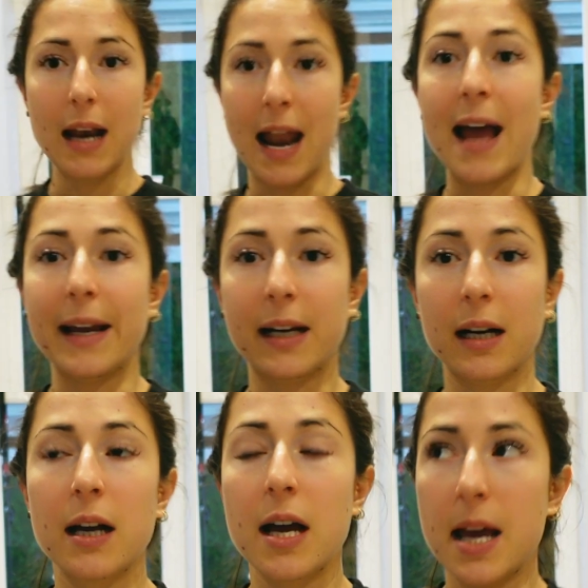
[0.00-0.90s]
Like,
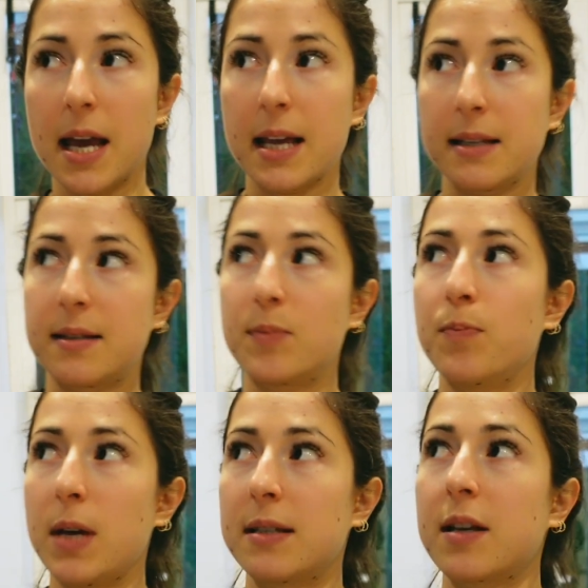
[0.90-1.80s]

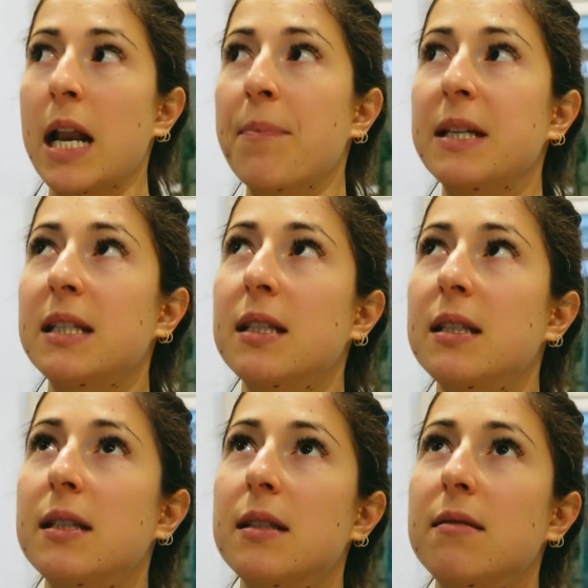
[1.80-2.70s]
it's gonna be,
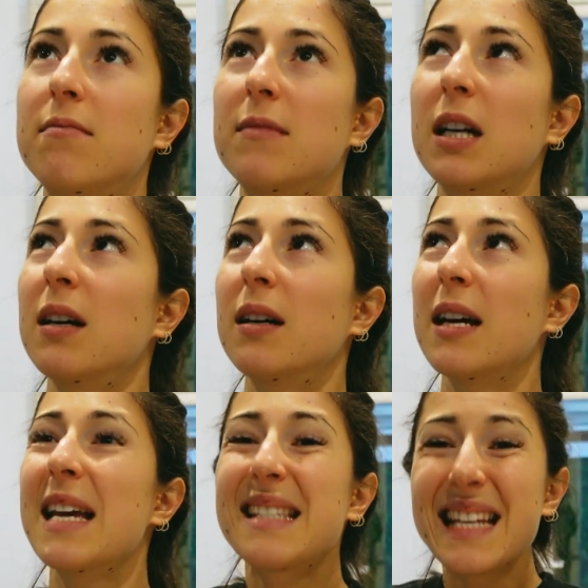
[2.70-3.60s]

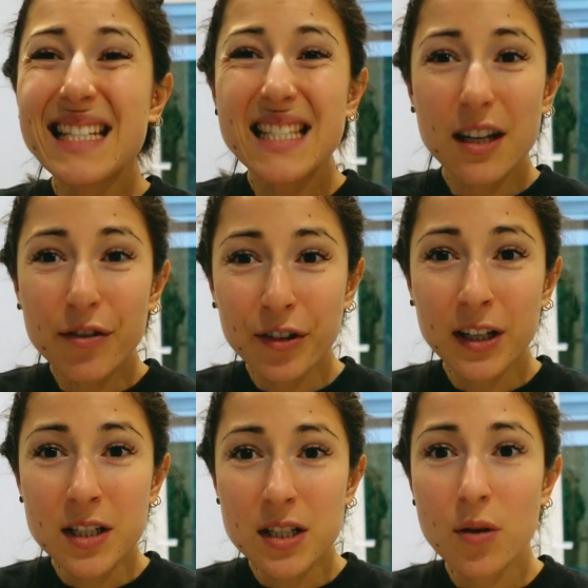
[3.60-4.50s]
is it
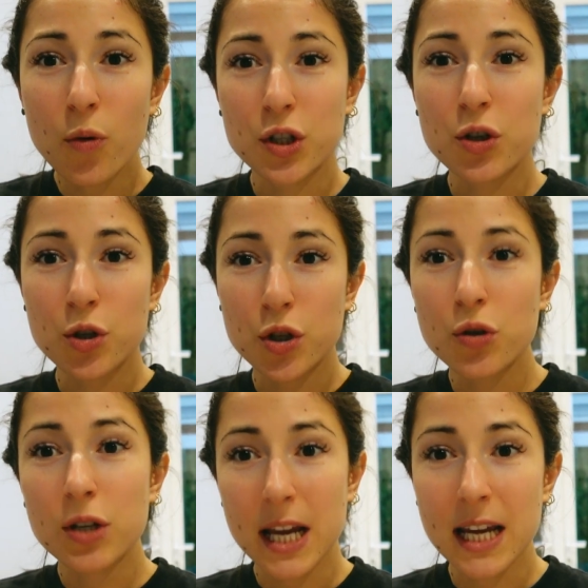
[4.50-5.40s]
different what you
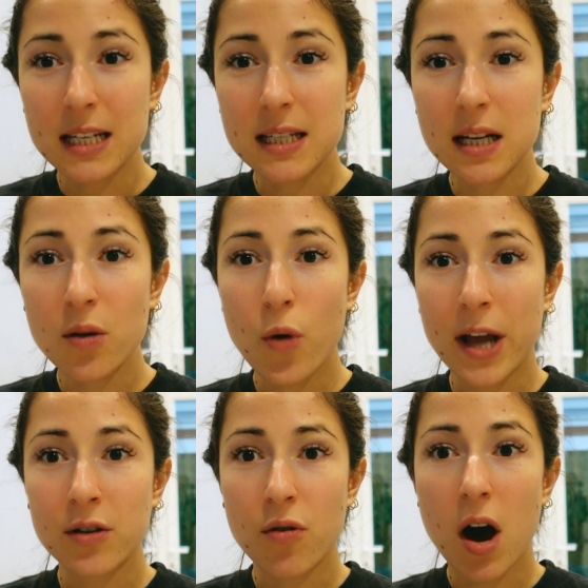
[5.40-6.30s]
should eat
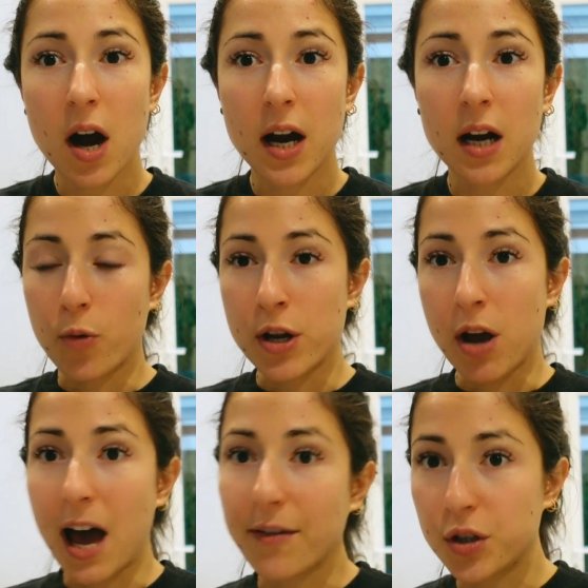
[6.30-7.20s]
when you
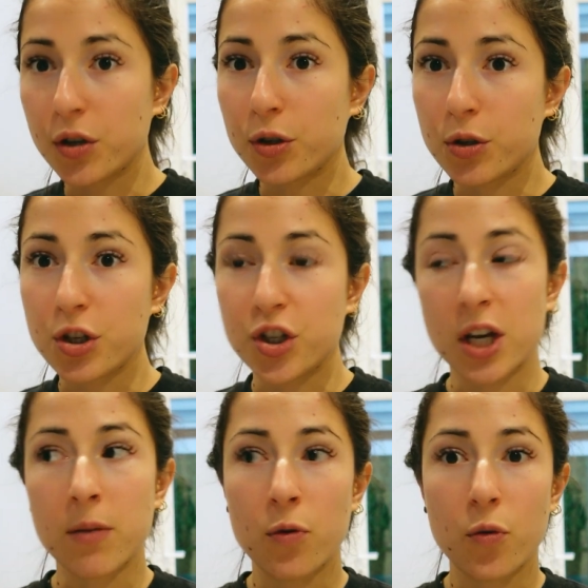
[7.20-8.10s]
have to go to the
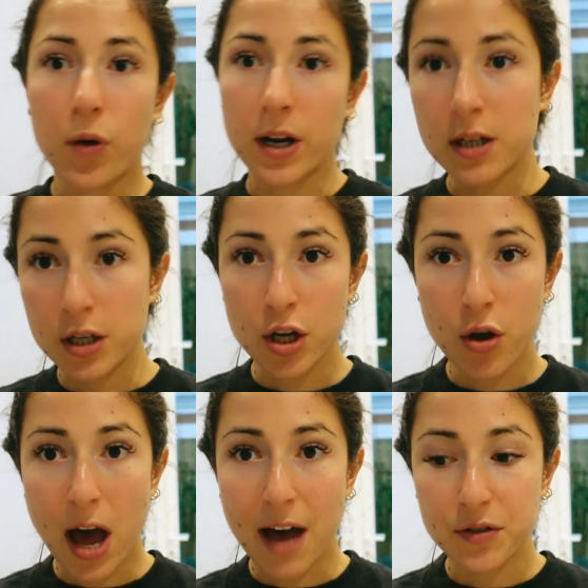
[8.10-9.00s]
gym or when you
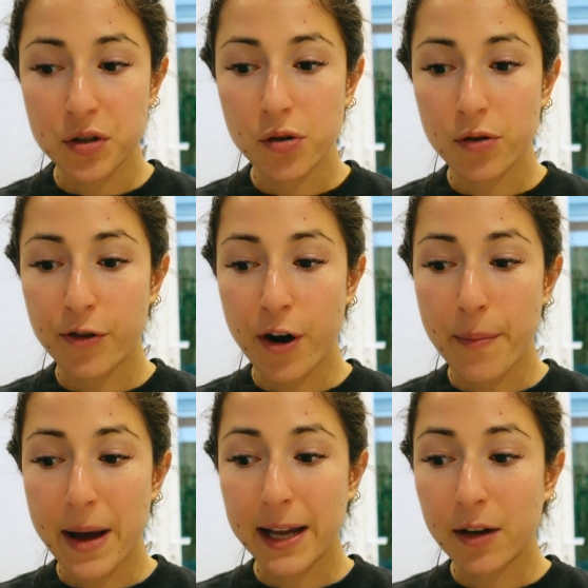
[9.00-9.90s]
have to go for a
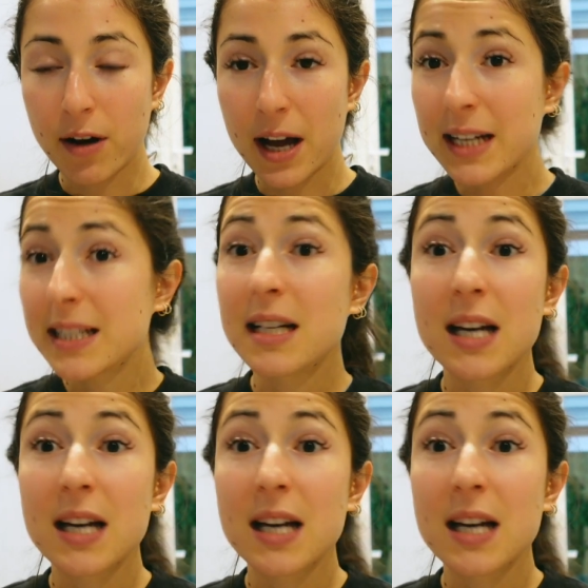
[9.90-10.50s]
bike ride?